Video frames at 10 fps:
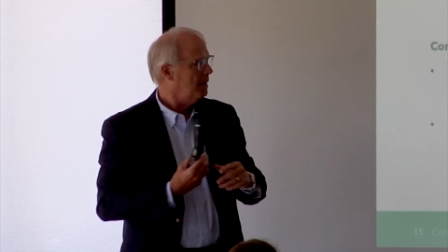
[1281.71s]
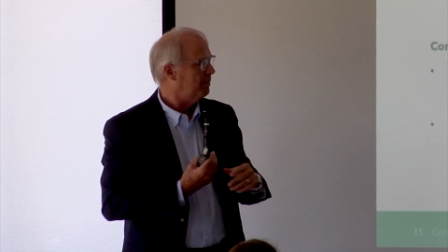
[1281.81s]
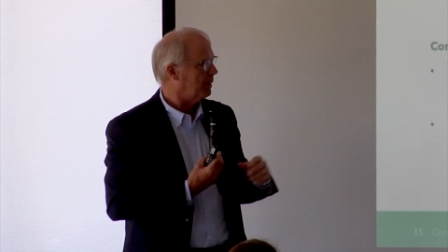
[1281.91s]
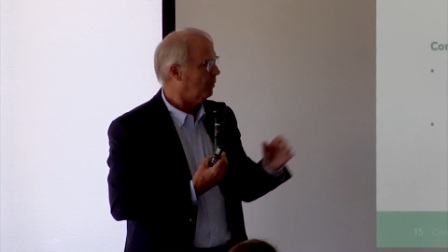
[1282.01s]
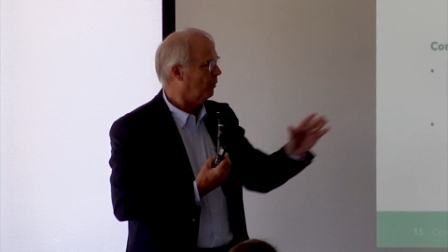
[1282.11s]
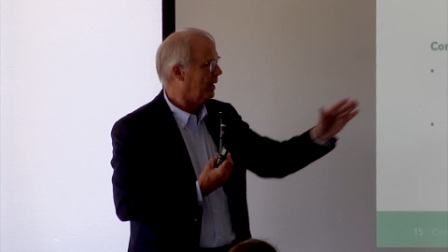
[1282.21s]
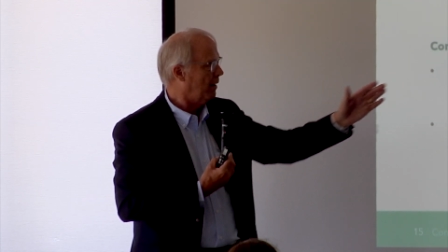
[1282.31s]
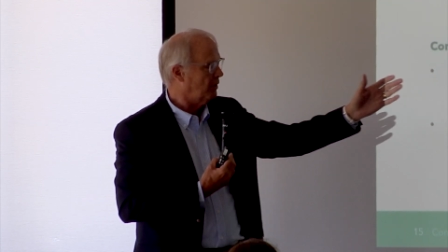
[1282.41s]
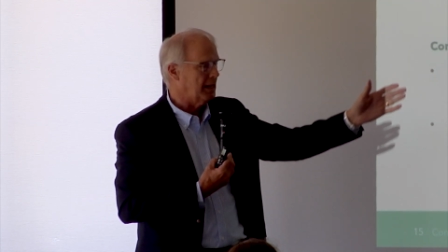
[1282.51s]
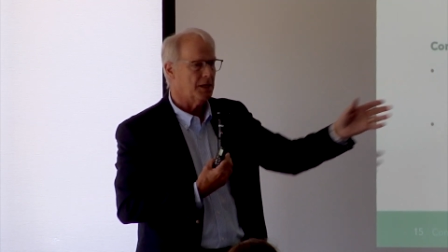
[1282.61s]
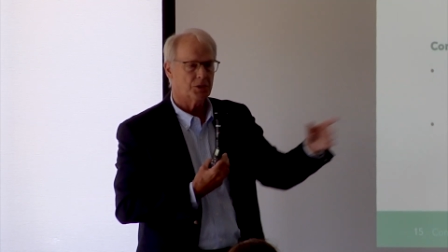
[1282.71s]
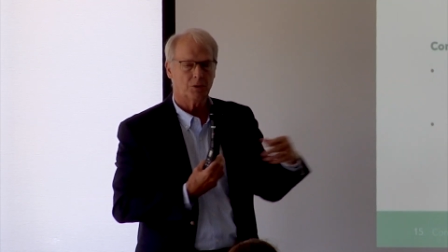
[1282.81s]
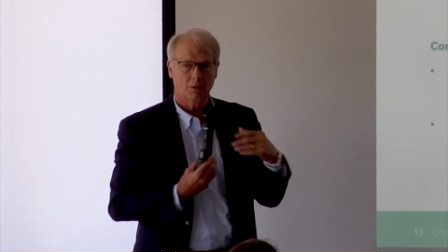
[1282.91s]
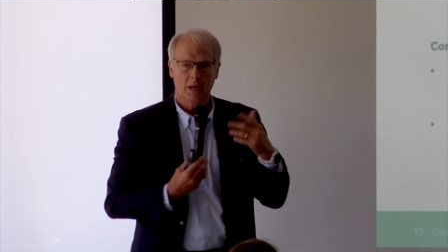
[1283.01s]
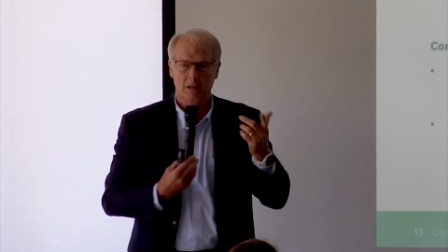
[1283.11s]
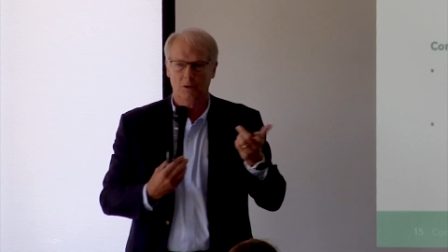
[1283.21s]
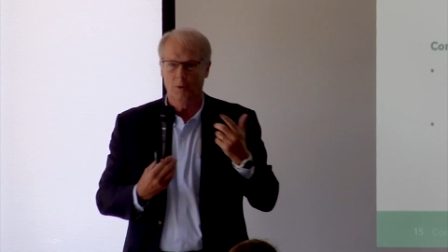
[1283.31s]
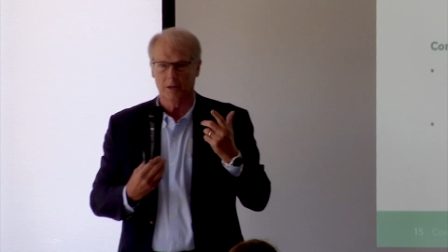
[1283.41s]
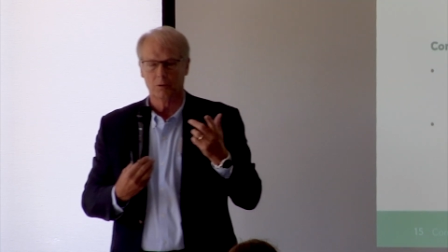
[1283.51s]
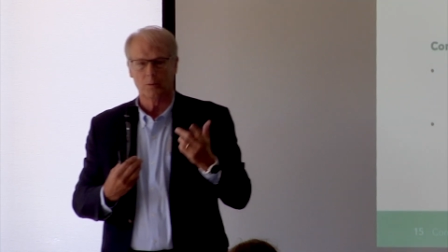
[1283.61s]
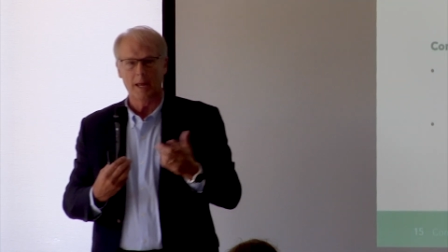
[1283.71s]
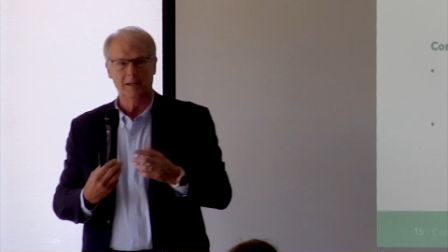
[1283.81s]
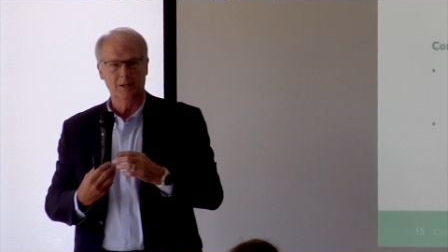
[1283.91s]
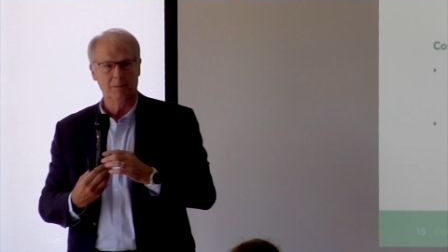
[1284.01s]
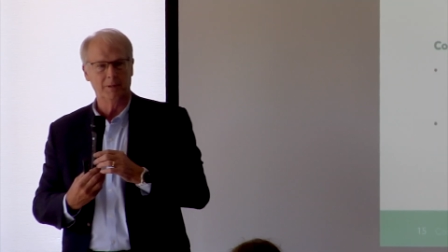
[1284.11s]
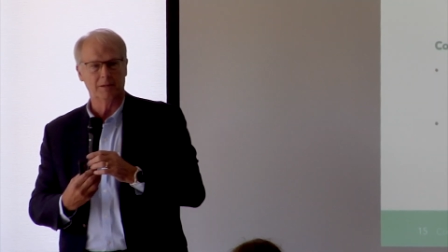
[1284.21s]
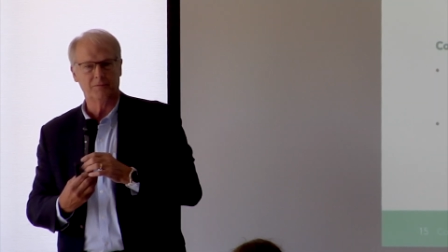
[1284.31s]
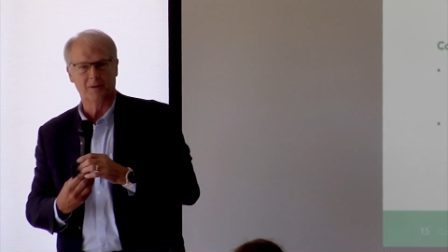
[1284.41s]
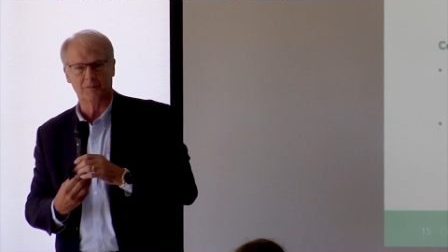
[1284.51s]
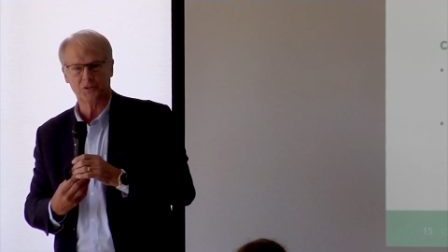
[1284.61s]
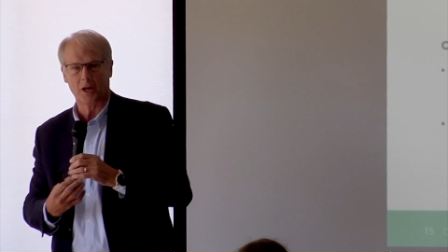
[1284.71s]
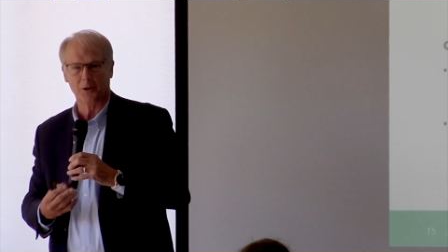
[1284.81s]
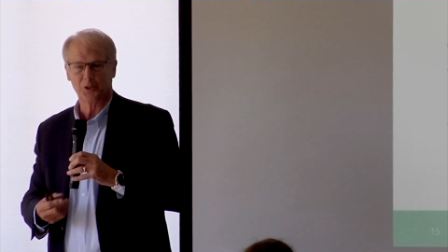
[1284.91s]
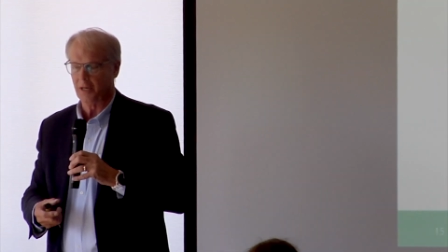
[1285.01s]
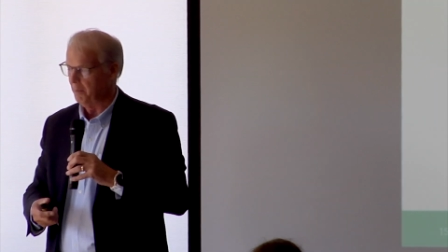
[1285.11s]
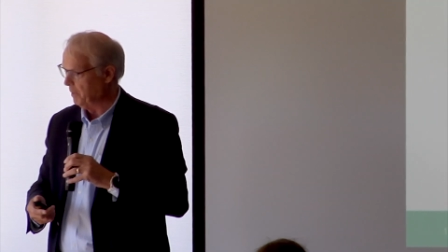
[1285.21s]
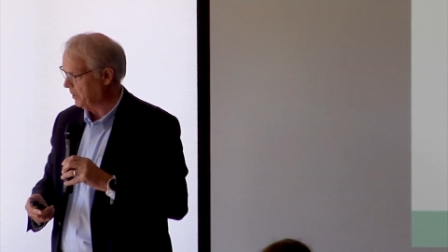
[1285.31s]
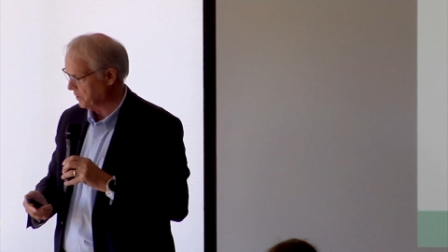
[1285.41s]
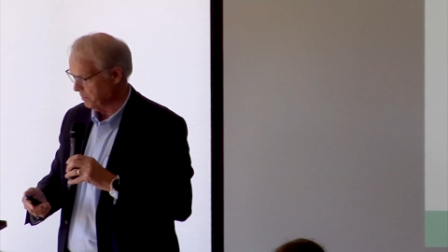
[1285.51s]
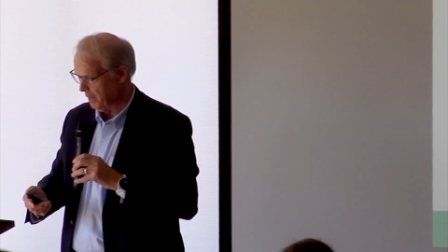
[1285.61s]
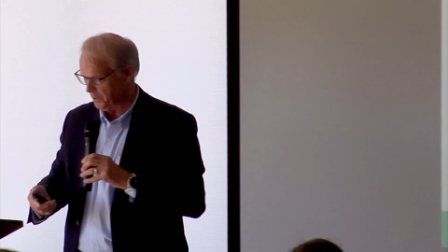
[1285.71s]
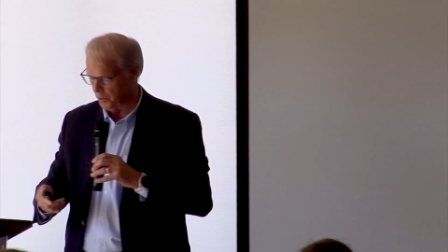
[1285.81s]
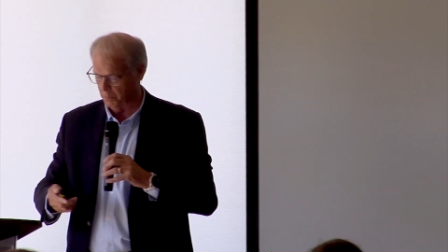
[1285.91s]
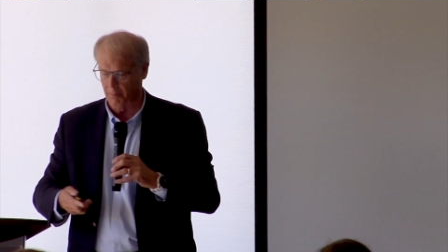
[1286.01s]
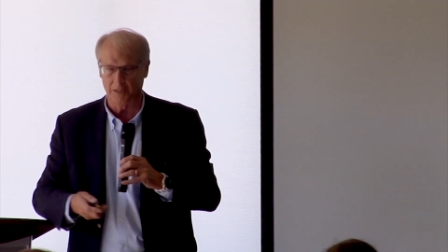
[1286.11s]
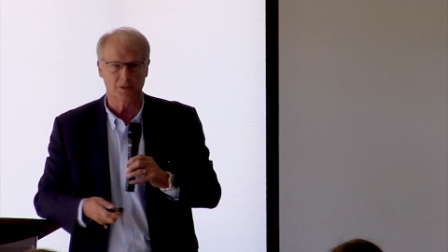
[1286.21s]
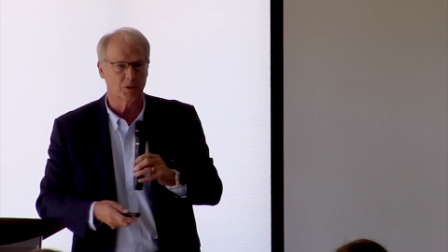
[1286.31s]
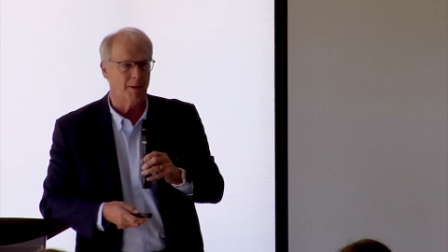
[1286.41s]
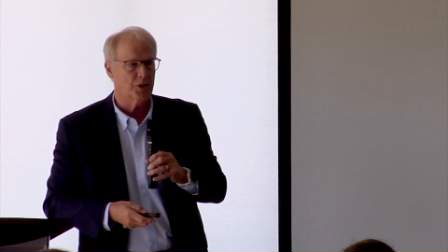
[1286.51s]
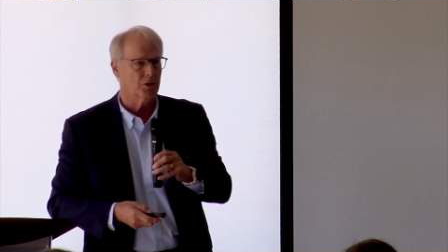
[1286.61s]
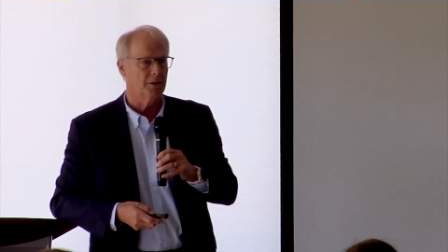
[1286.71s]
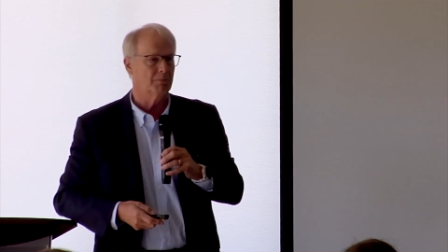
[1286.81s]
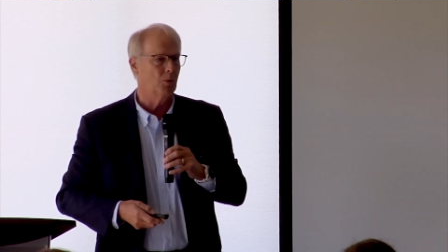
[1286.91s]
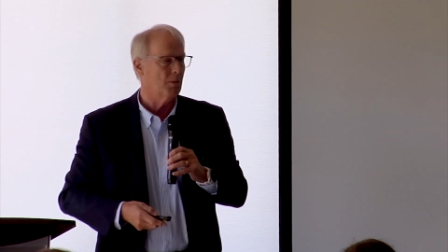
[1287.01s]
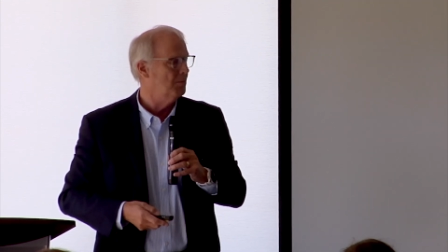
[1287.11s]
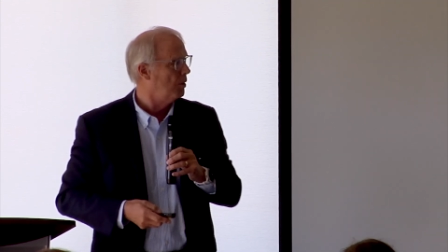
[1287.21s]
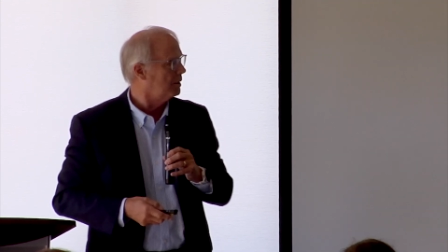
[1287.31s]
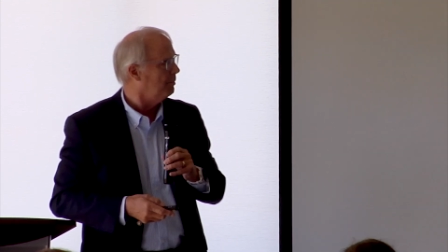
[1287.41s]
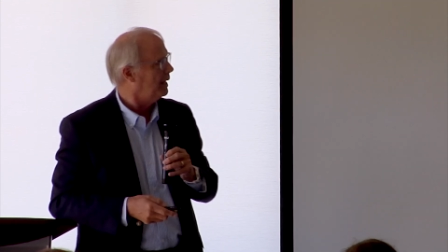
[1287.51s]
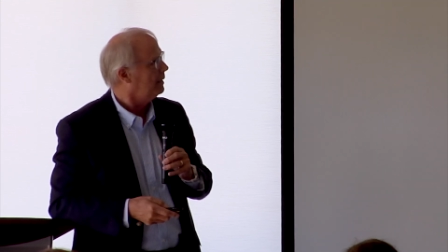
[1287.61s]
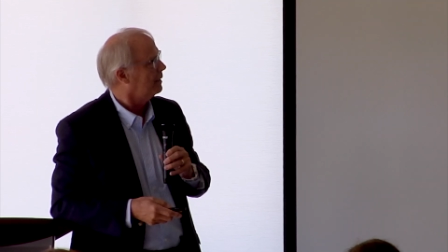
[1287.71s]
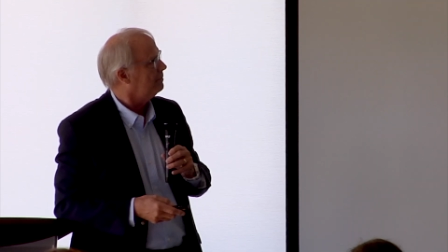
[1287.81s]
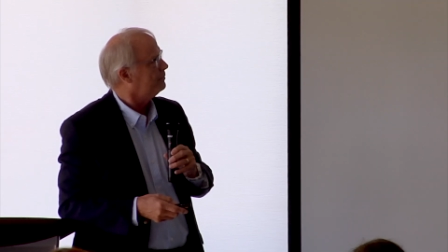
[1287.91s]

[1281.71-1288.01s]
But whatever it is, you want to create a little bit of scarcity because it makes it special and more compelling.